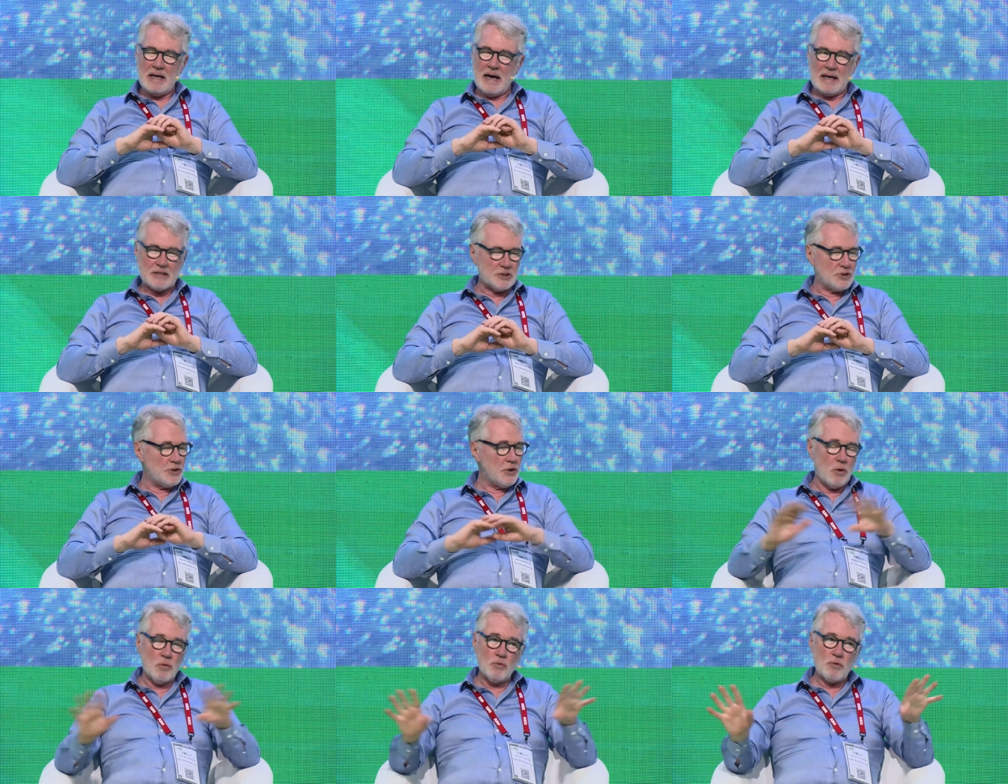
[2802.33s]
has
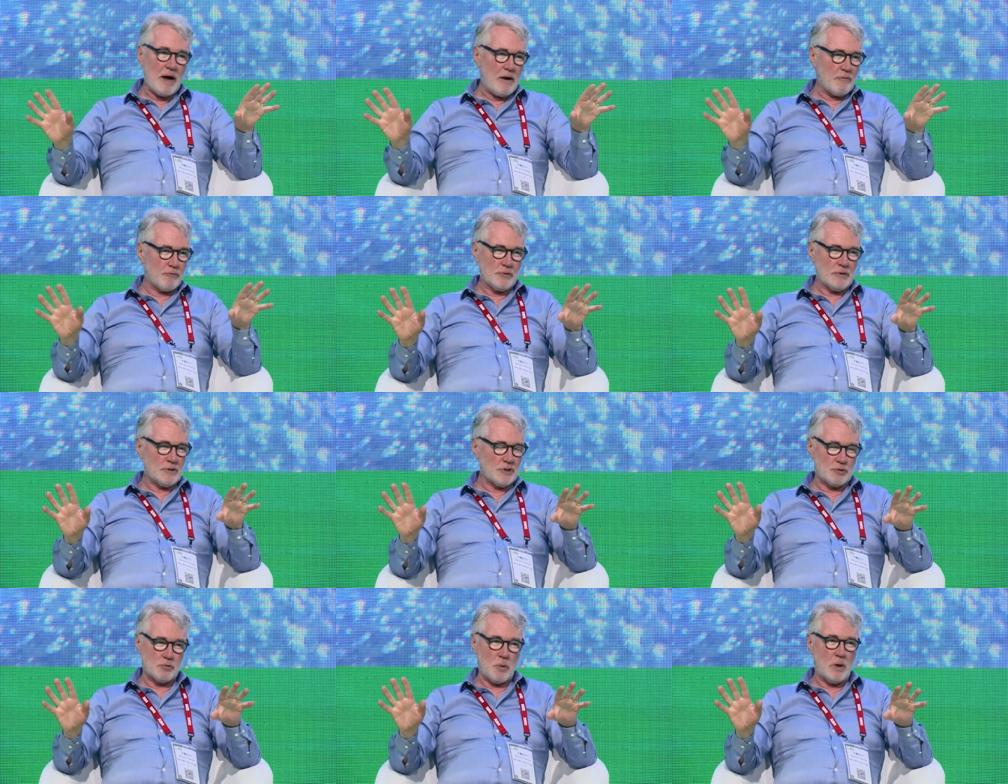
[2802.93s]
no
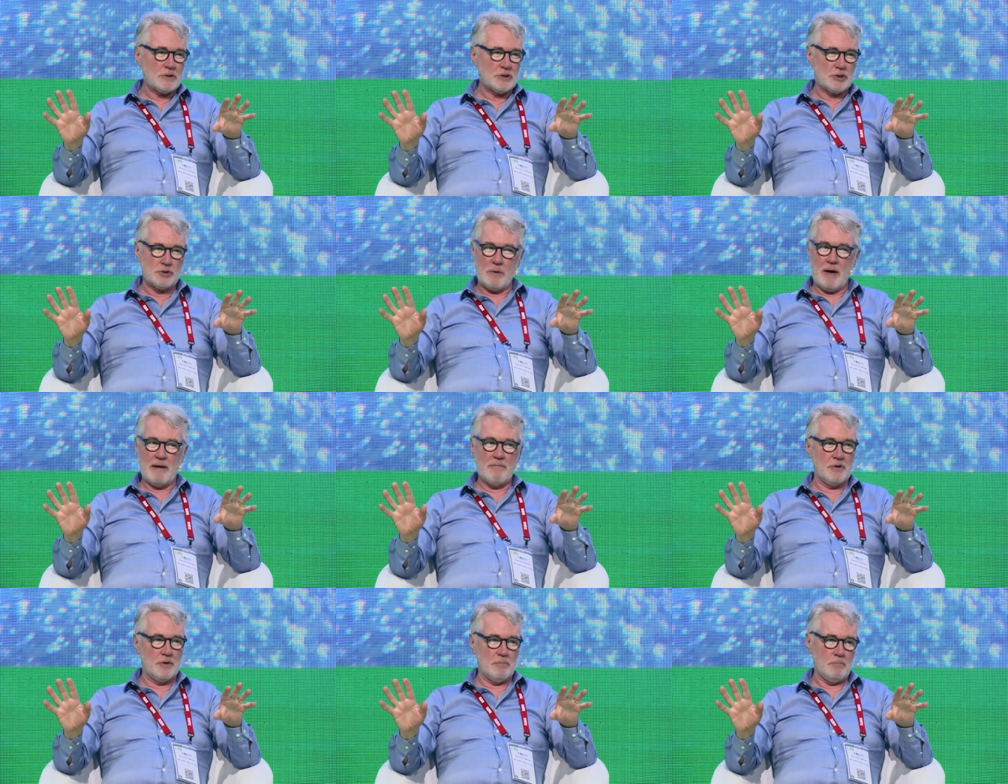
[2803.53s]
reference
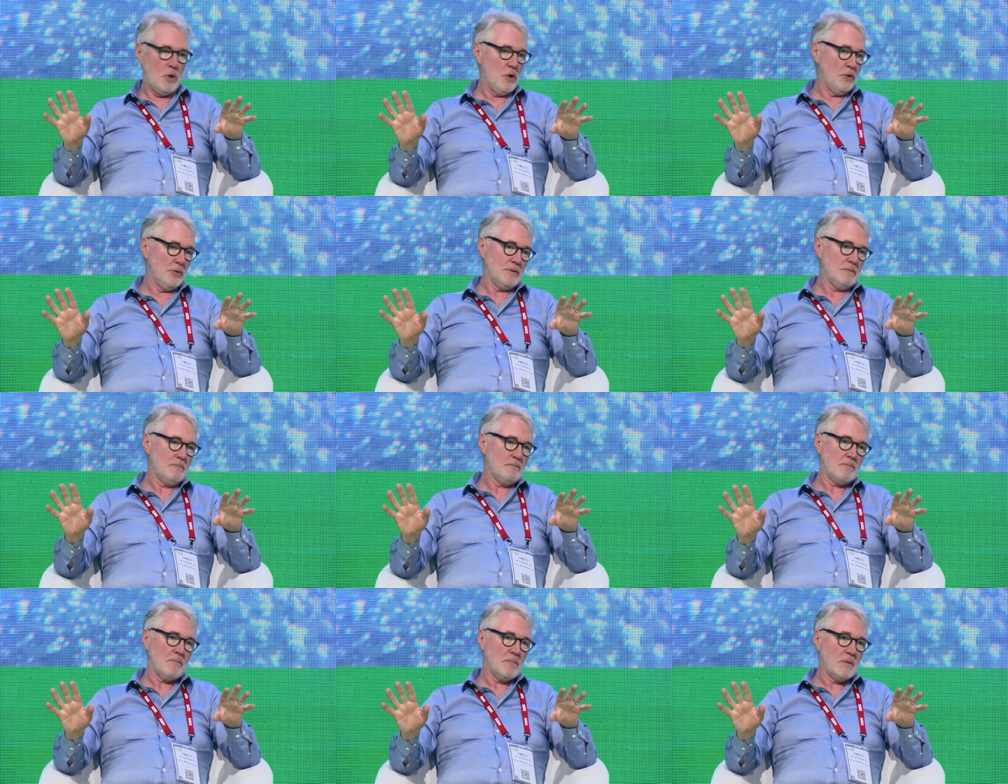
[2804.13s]
whatsoever to moon.
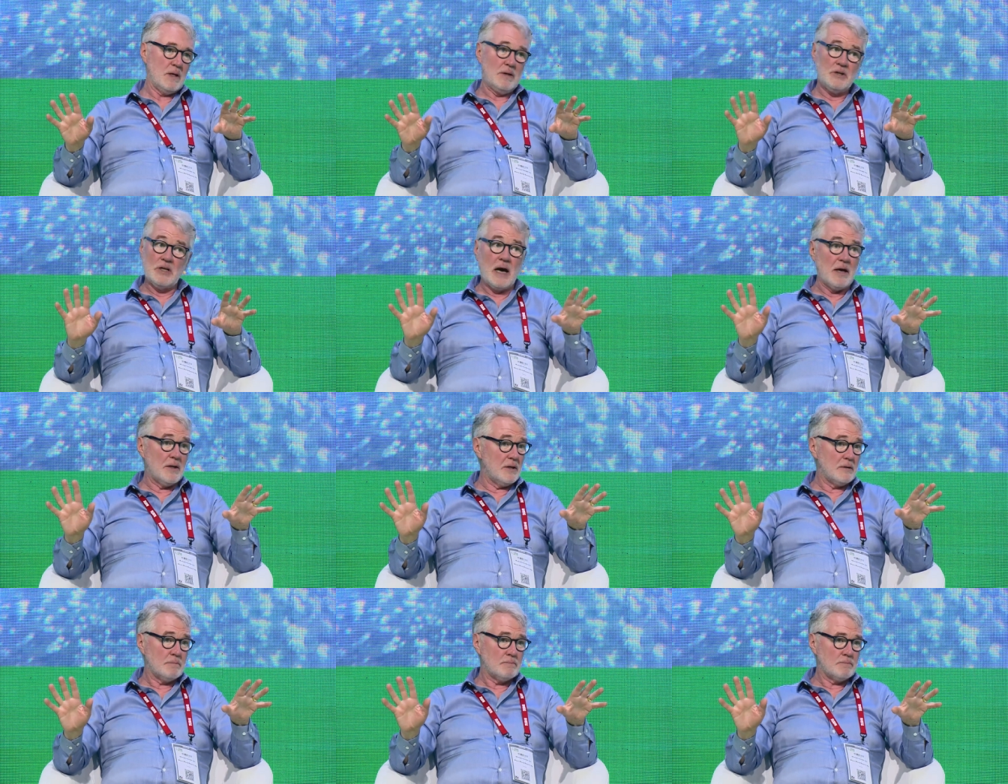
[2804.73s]

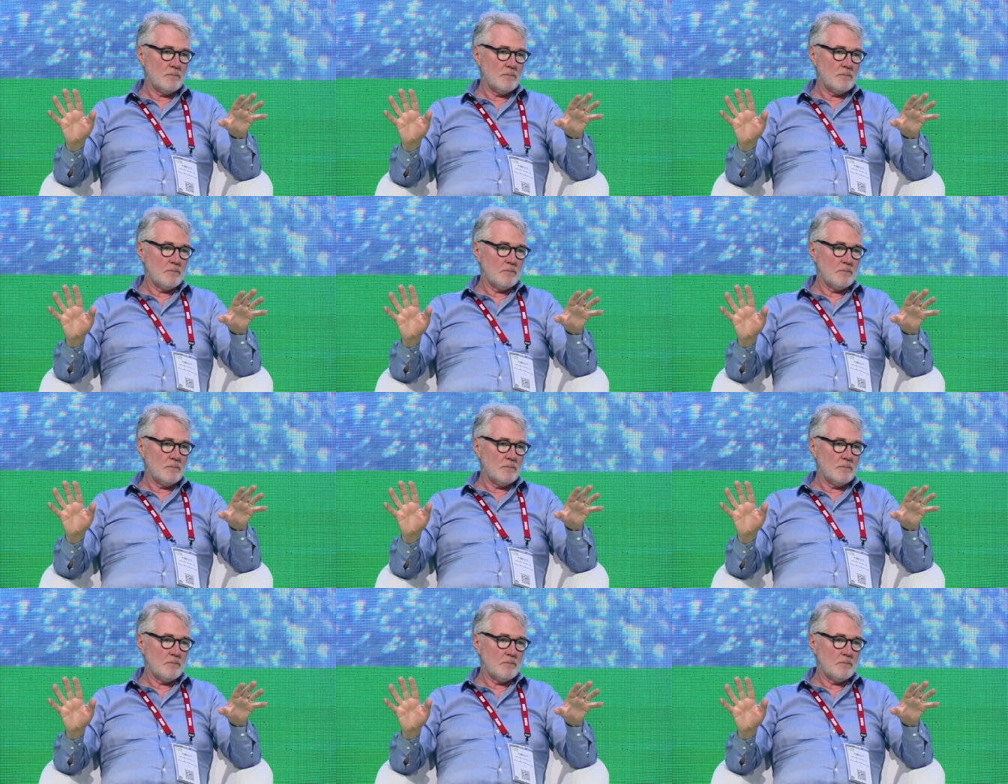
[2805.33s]
None.